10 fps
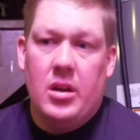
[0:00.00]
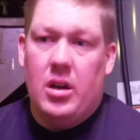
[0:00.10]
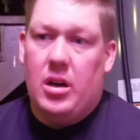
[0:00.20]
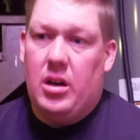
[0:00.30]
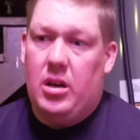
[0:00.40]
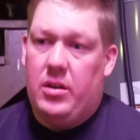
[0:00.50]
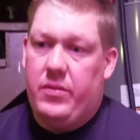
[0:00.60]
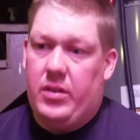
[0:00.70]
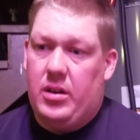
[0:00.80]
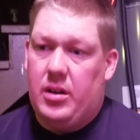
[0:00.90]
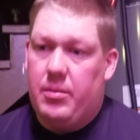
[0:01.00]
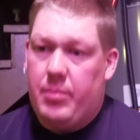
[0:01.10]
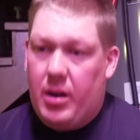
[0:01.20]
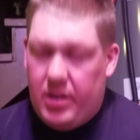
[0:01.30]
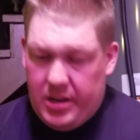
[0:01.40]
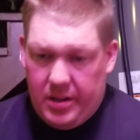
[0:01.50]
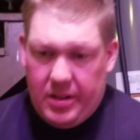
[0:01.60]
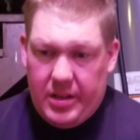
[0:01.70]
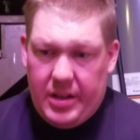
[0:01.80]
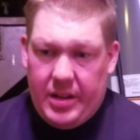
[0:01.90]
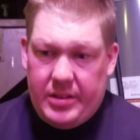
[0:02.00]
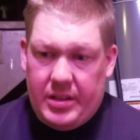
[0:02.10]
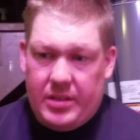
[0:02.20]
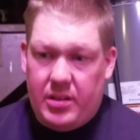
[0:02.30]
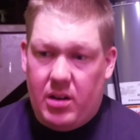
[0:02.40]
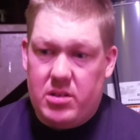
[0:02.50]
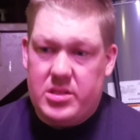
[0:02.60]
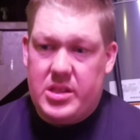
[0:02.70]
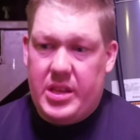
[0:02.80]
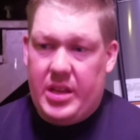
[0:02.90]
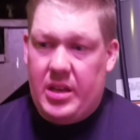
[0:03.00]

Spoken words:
of America, and then there's the